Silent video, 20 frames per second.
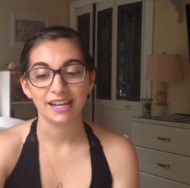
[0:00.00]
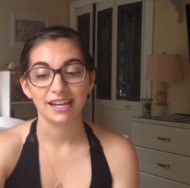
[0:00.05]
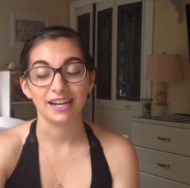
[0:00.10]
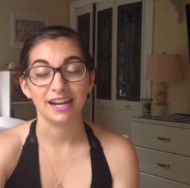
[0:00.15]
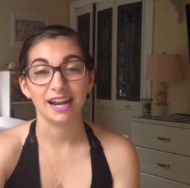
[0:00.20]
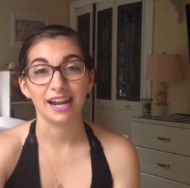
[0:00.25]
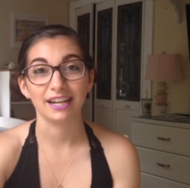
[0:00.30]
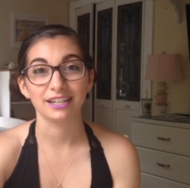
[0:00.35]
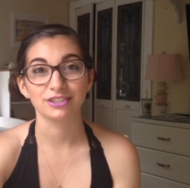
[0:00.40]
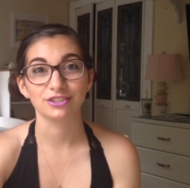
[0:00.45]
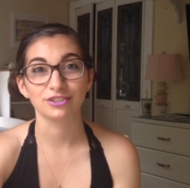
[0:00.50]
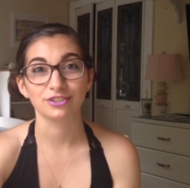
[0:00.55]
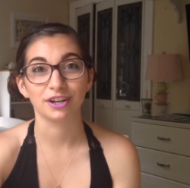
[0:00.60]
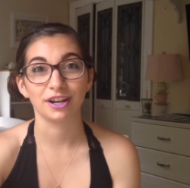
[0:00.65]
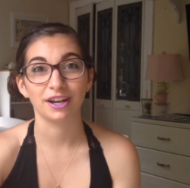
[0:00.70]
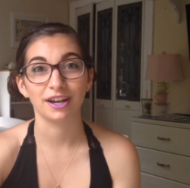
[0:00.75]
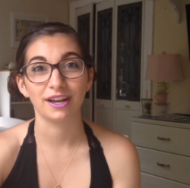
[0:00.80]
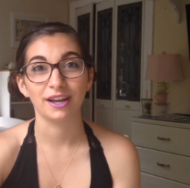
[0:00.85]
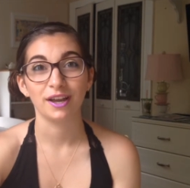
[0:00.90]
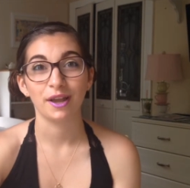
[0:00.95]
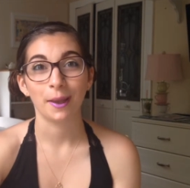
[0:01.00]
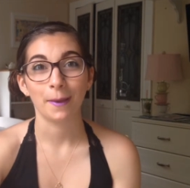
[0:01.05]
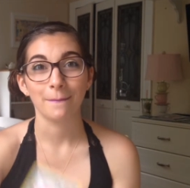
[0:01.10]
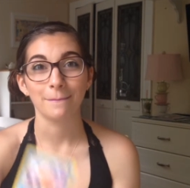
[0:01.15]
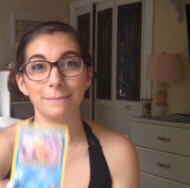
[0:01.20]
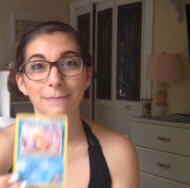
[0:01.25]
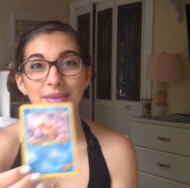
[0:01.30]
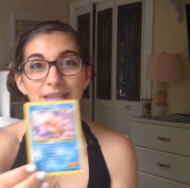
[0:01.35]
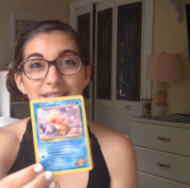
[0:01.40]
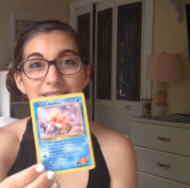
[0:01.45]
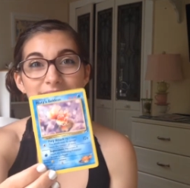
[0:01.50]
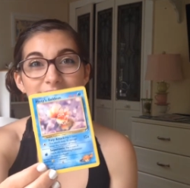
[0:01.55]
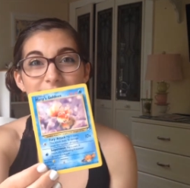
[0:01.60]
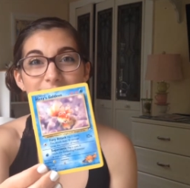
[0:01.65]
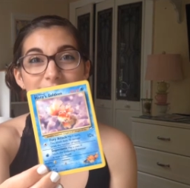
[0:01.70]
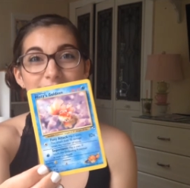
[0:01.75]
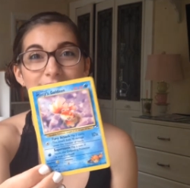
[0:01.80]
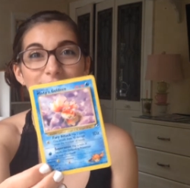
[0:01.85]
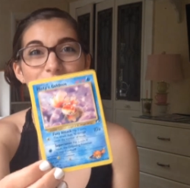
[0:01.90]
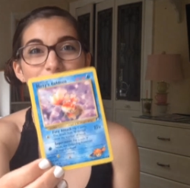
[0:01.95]
an extra
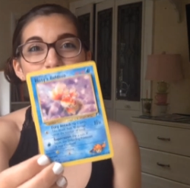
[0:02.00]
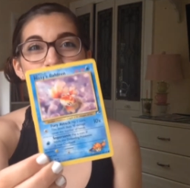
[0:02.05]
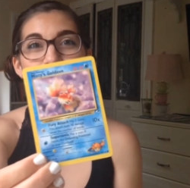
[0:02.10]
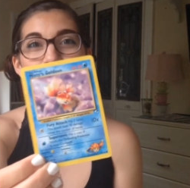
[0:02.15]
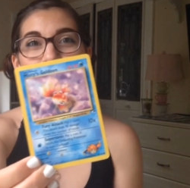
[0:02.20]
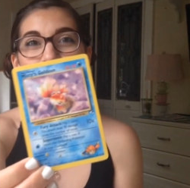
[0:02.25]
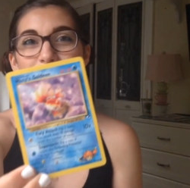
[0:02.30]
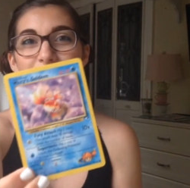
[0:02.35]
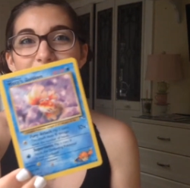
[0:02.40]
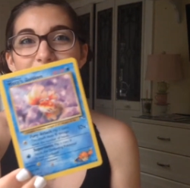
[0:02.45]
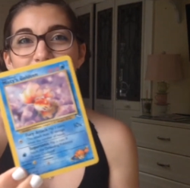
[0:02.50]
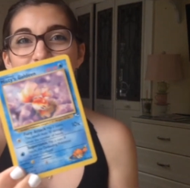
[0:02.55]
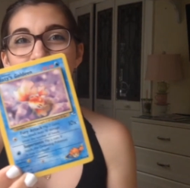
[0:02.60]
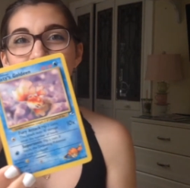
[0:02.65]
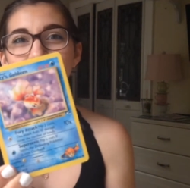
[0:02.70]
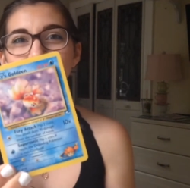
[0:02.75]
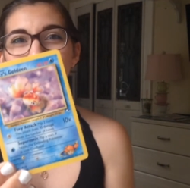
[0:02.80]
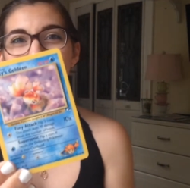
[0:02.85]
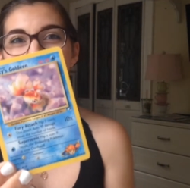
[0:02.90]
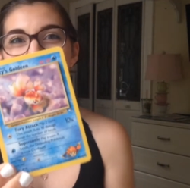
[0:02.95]
Misty's Goldeen.